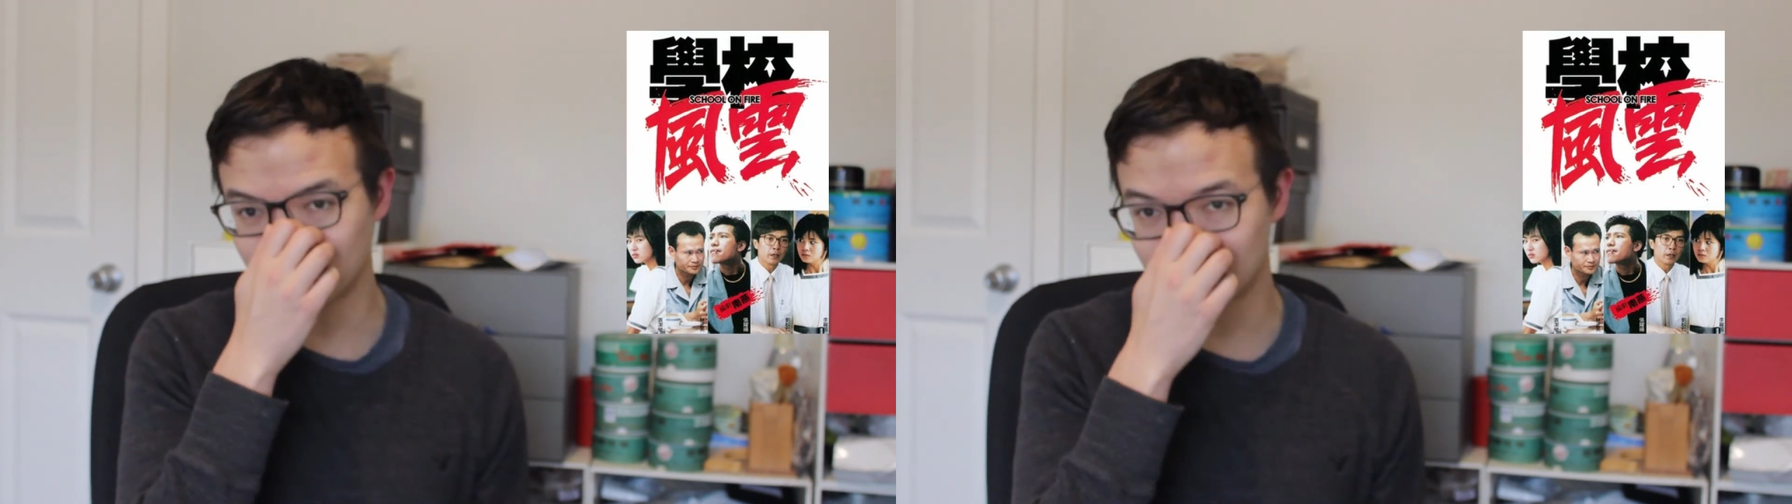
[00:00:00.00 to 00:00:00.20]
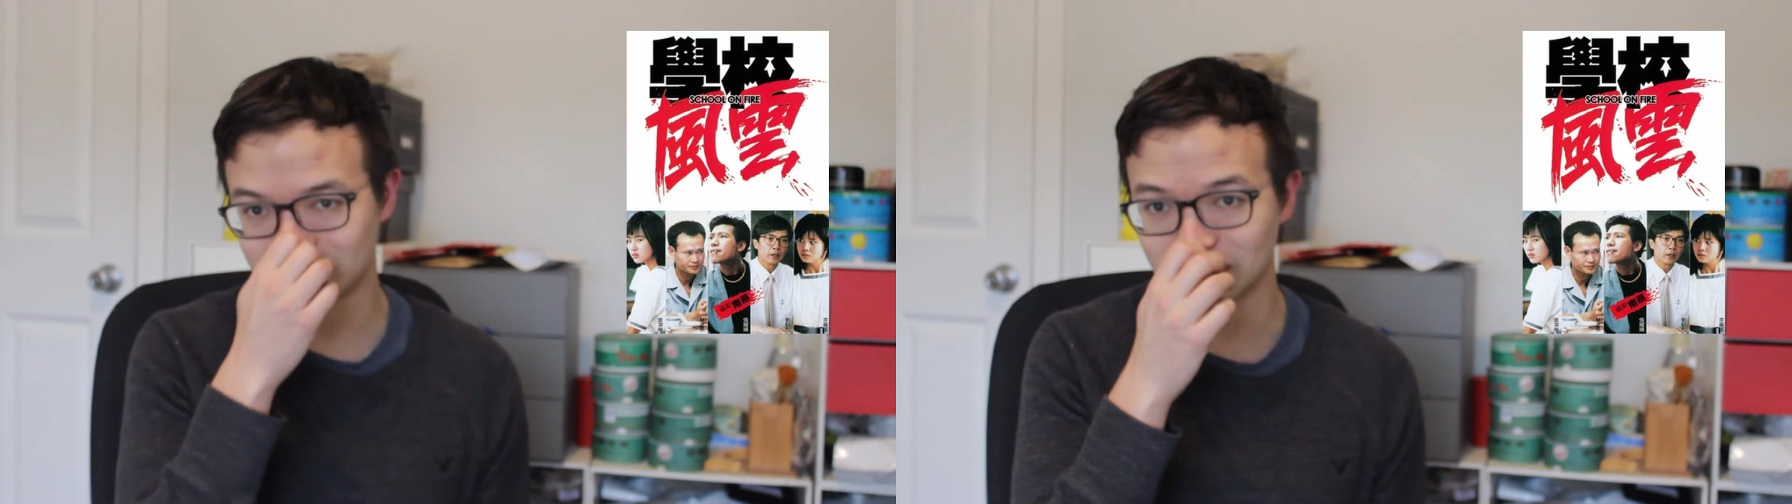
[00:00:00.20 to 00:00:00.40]

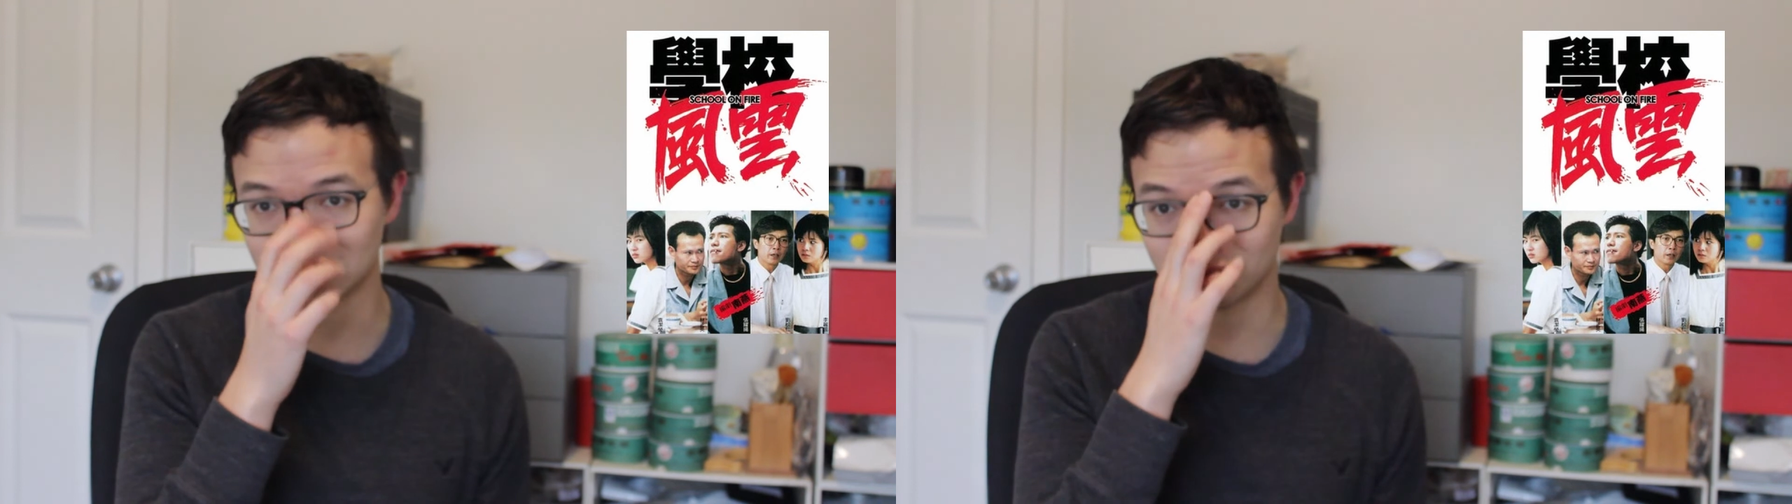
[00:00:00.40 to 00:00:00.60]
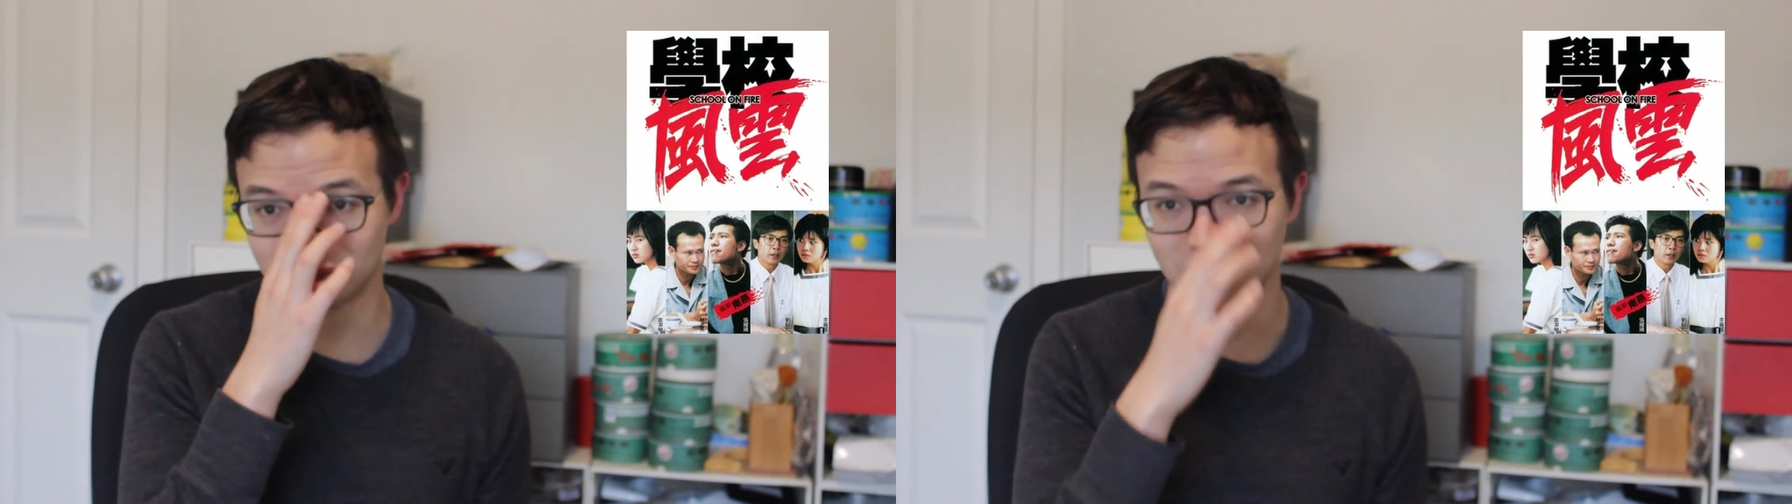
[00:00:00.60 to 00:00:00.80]

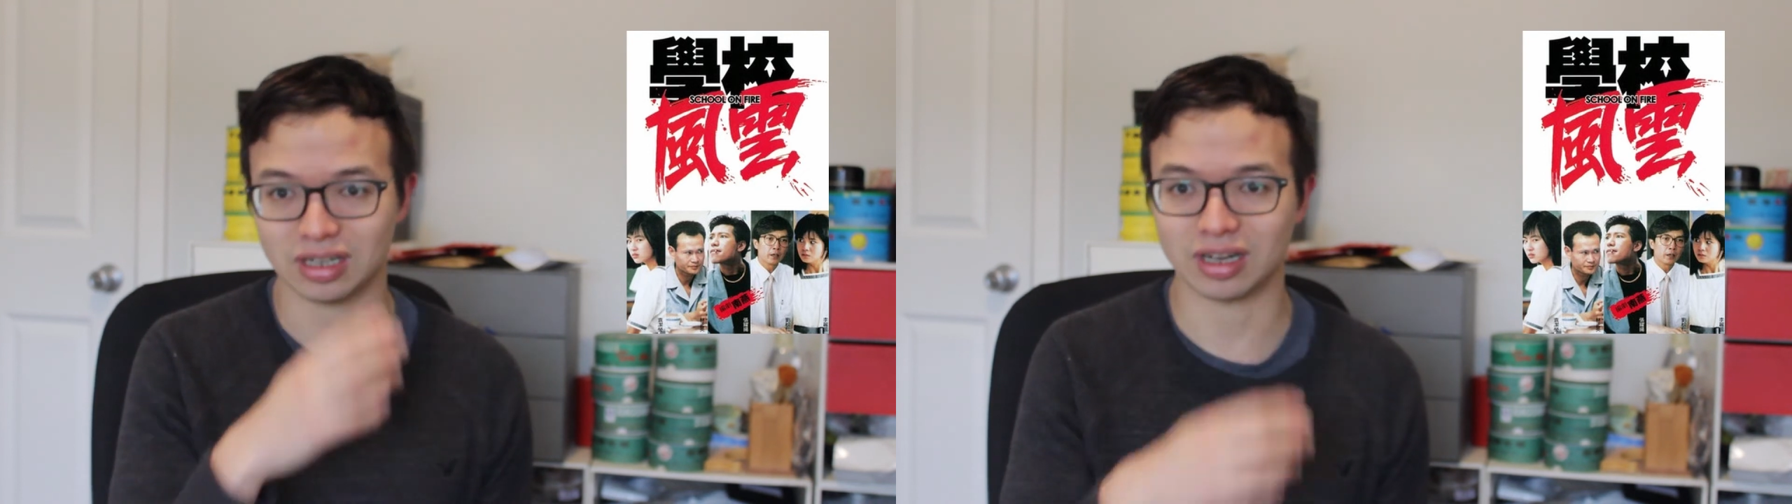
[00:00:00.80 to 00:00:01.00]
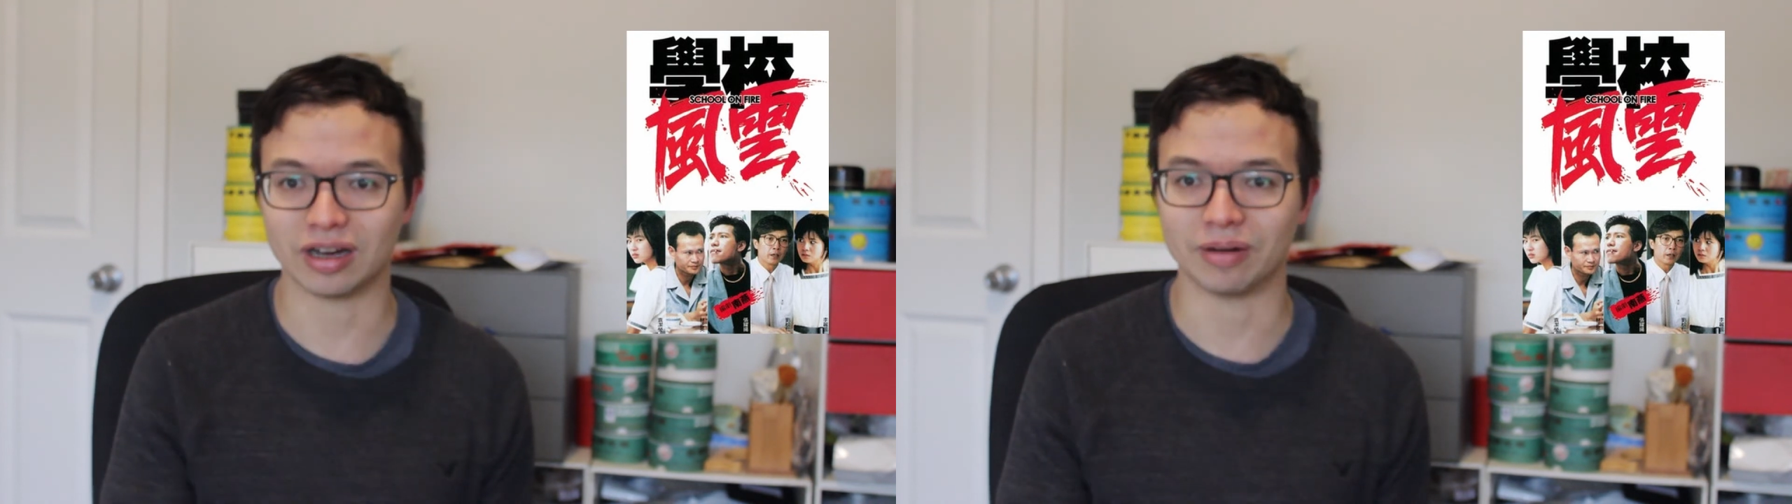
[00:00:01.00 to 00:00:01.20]
aspect of it,